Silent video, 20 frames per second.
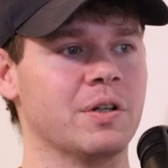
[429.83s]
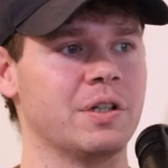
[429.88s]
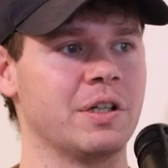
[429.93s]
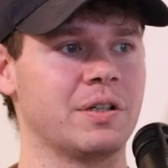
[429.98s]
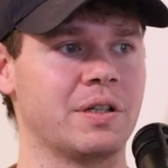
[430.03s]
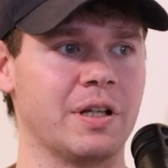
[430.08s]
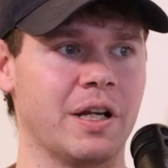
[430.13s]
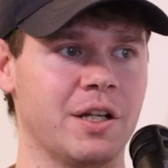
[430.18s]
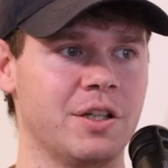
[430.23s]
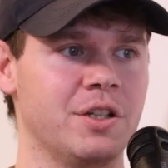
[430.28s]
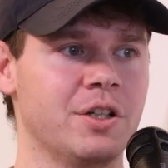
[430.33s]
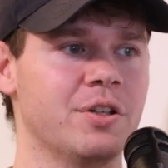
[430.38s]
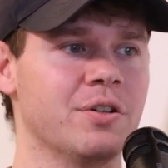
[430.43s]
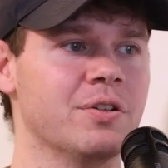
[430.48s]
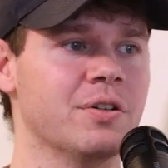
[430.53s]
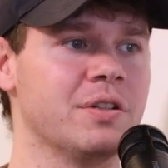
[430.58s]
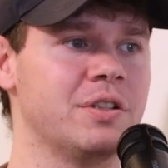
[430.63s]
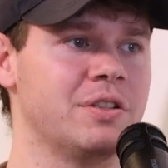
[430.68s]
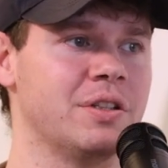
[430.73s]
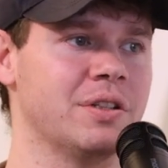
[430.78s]
we're going to
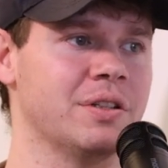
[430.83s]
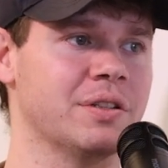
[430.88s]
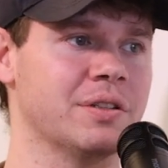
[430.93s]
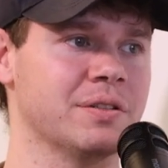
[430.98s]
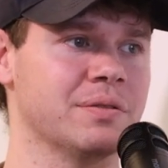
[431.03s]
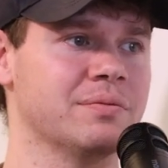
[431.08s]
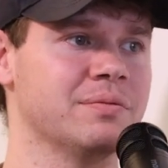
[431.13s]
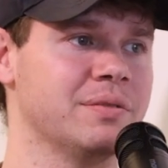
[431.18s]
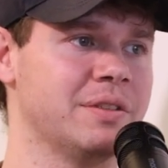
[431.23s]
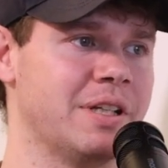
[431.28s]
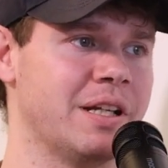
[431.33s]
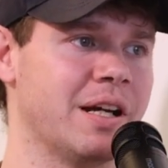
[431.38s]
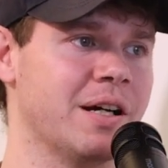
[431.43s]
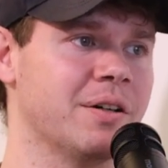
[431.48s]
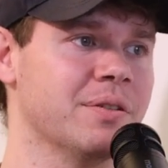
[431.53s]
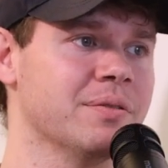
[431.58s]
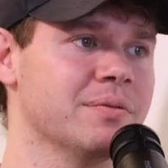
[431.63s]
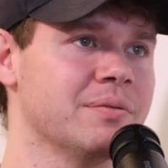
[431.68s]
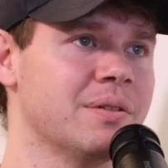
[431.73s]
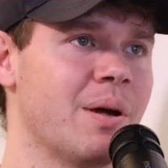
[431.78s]
do to, you
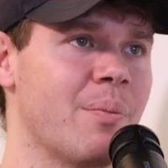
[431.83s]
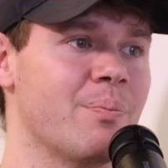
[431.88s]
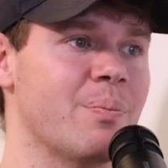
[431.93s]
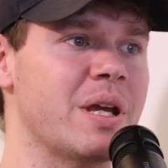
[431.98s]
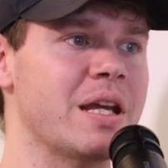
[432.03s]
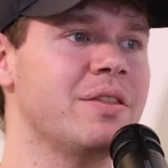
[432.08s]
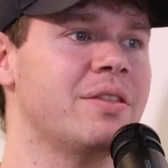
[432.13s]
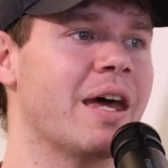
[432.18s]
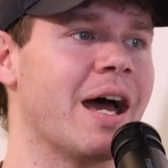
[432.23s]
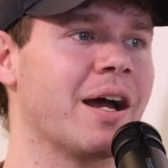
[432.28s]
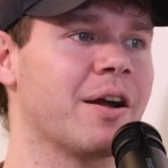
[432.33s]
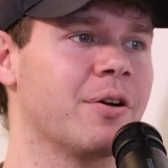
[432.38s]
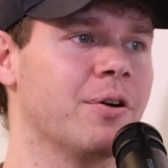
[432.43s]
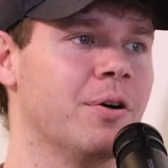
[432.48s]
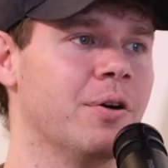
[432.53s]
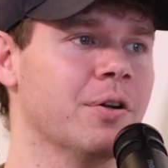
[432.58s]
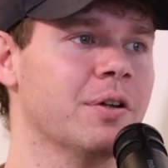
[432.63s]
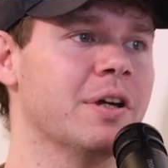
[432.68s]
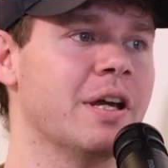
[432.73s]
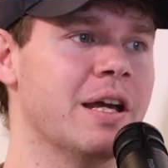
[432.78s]
know, meet that
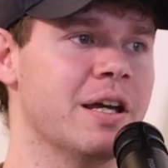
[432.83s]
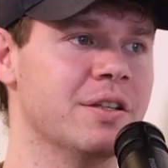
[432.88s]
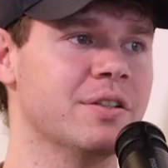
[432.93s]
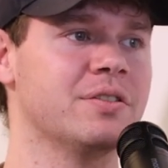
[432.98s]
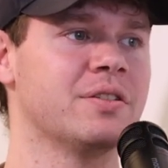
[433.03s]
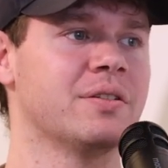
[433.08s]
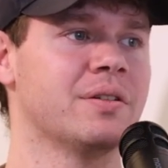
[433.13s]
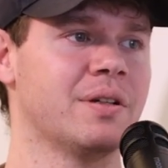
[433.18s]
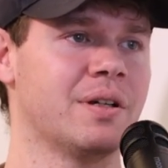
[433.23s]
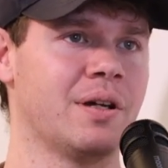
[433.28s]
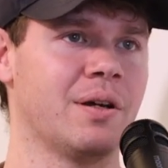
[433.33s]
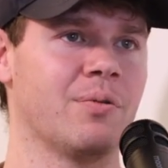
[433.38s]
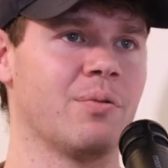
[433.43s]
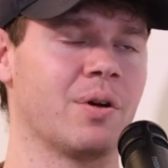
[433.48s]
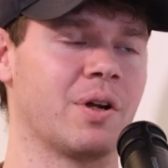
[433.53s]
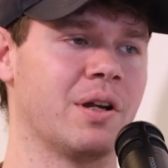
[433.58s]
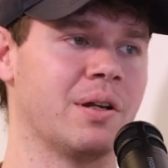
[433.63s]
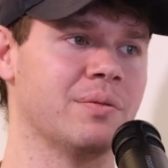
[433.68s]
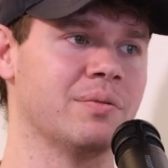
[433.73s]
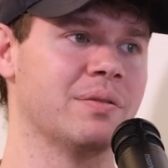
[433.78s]
goal is
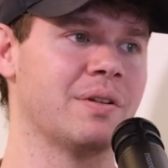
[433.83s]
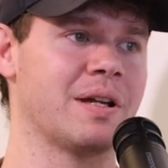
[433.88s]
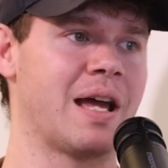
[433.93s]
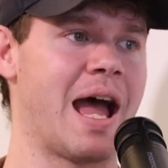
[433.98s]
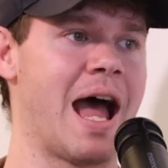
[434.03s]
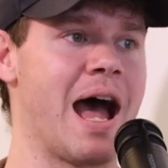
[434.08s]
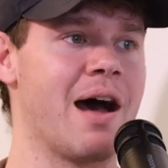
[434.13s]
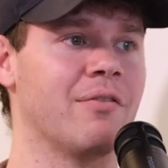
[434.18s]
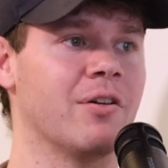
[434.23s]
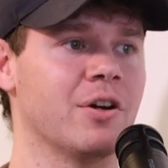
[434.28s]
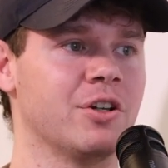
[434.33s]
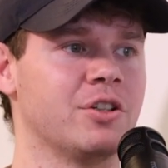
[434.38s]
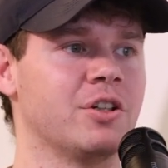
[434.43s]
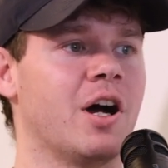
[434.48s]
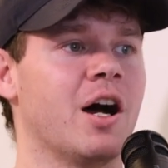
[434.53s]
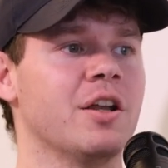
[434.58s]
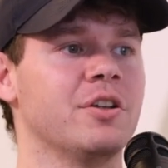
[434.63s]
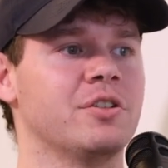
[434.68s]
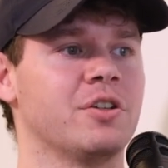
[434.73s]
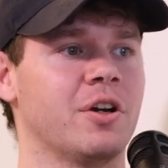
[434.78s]
we're going to have our
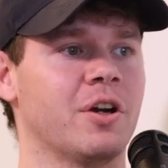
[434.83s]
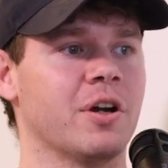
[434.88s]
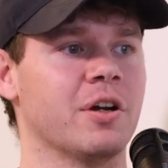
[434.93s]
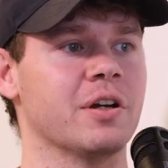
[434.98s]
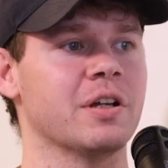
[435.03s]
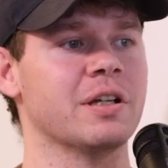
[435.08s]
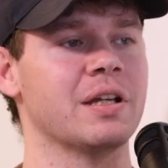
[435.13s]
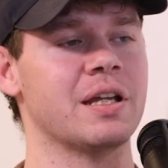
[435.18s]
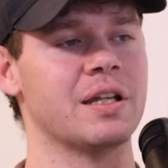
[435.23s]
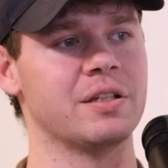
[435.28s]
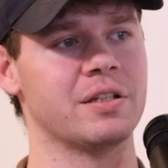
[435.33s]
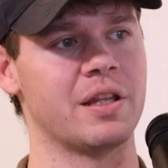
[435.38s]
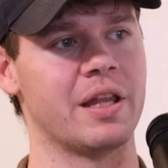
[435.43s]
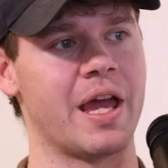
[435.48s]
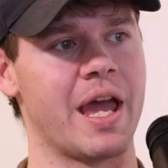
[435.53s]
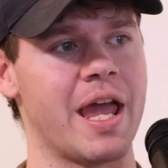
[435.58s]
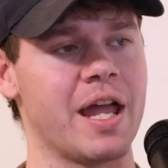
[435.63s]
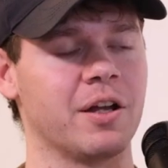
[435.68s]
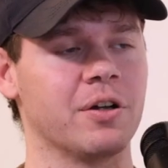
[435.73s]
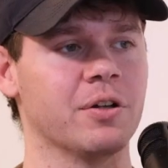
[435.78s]
shot turn into
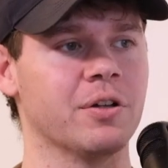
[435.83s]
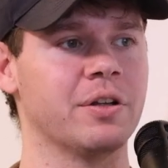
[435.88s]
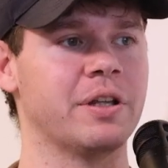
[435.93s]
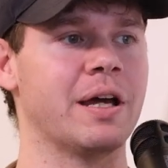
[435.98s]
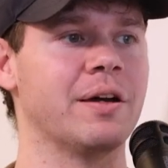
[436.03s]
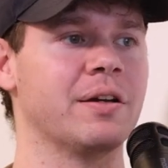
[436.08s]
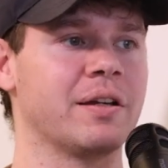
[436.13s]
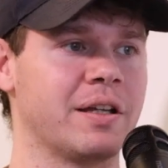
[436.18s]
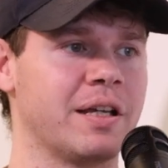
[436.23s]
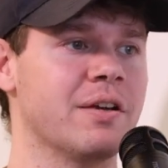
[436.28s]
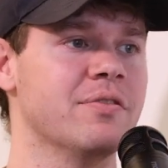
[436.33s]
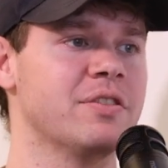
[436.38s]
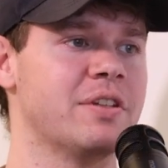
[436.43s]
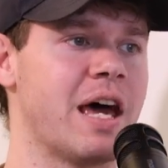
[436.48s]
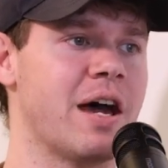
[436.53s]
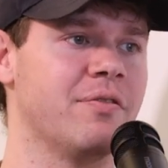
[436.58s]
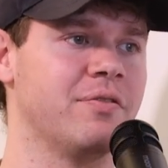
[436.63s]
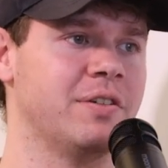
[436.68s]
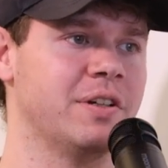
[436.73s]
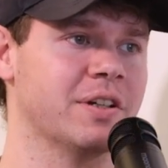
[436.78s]
the angle that gives
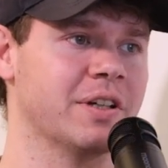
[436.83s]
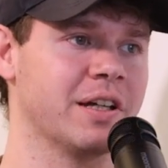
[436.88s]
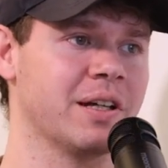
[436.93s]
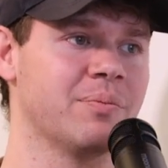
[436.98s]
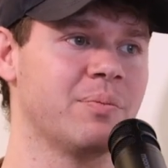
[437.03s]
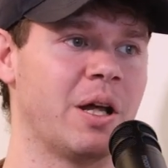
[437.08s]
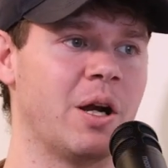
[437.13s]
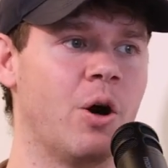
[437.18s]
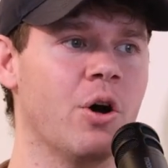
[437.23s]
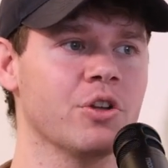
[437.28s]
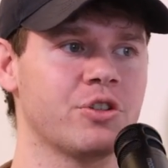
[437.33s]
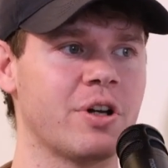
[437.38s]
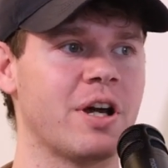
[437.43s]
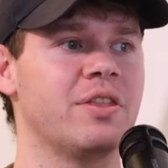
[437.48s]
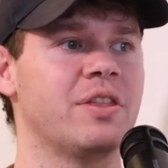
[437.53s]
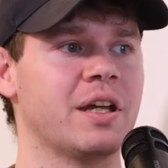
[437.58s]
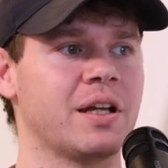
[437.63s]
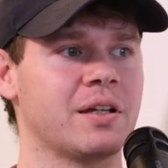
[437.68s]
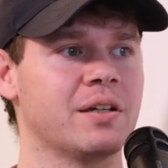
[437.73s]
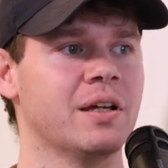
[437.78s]
that feeling. But also
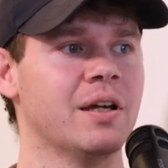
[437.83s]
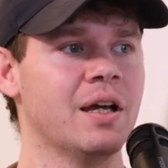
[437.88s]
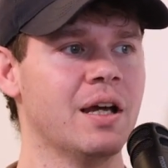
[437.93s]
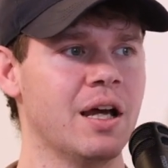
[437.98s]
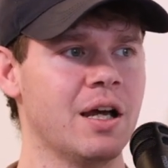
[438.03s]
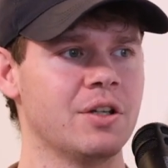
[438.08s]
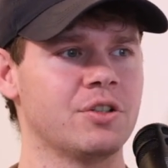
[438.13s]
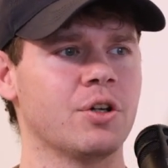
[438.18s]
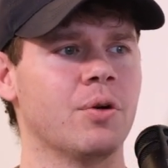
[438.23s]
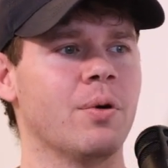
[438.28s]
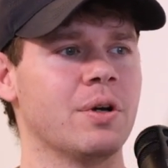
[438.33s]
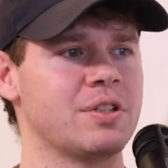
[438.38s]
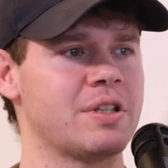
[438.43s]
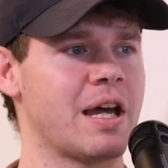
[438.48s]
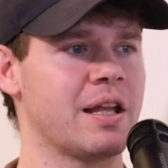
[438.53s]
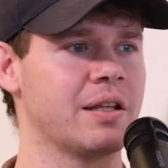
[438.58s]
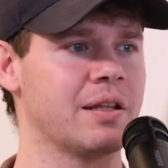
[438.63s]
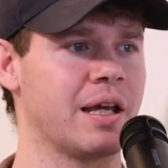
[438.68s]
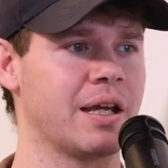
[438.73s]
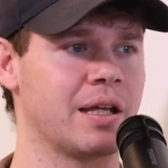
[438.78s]
I think, so was
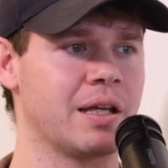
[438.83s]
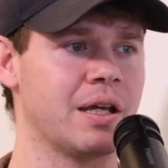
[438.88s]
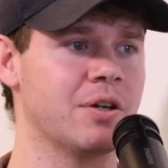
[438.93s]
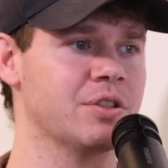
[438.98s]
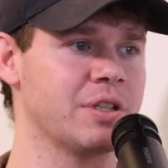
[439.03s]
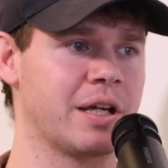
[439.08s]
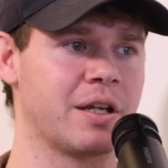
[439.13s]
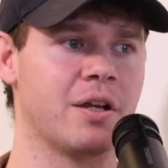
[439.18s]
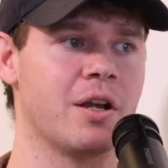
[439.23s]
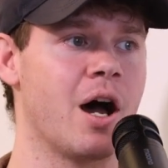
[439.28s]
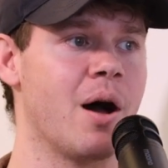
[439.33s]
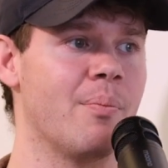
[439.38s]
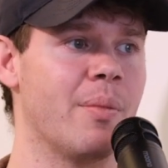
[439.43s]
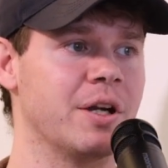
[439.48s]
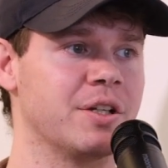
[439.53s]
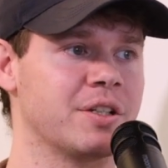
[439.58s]
that like, it was like not